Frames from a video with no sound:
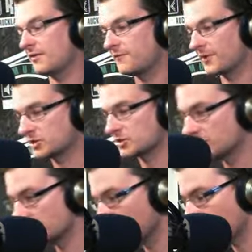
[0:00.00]

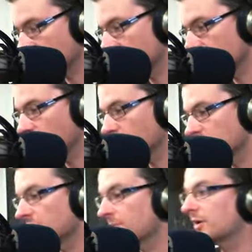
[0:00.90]
fictional
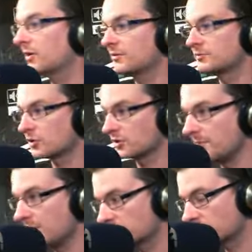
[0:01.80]
films, but a lot of
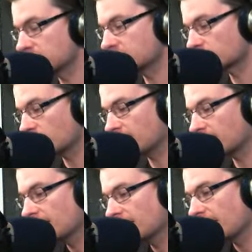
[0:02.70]
documentaries as
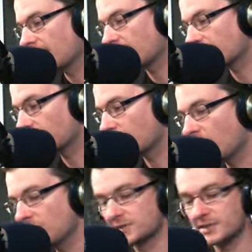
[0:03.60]
well from
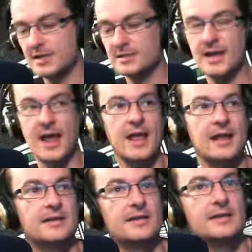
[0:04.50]
overseas
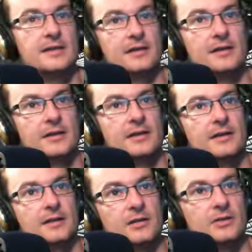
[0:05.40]
and here
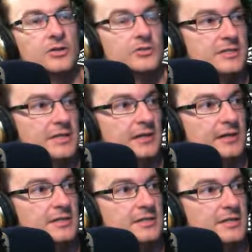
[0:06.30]
in New
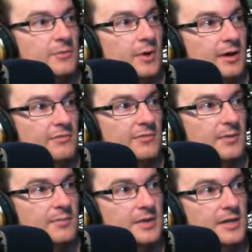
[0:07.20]
Zealand. One of
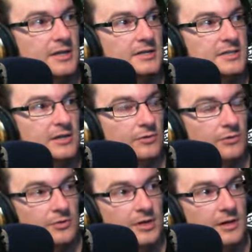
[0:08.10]
them is Te
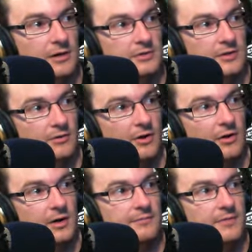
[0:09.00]
Hono ki
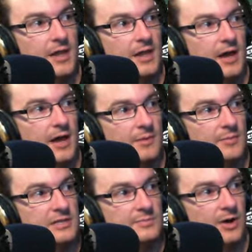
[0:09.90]
Aotearoa.
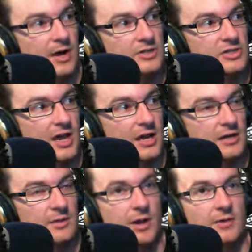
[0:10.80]
It's by
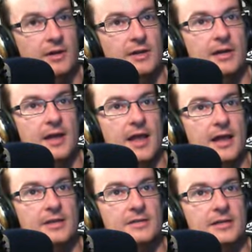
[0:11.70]
Jan Bieringa,
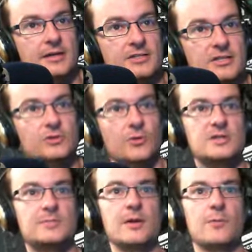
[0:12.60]
and she joins me in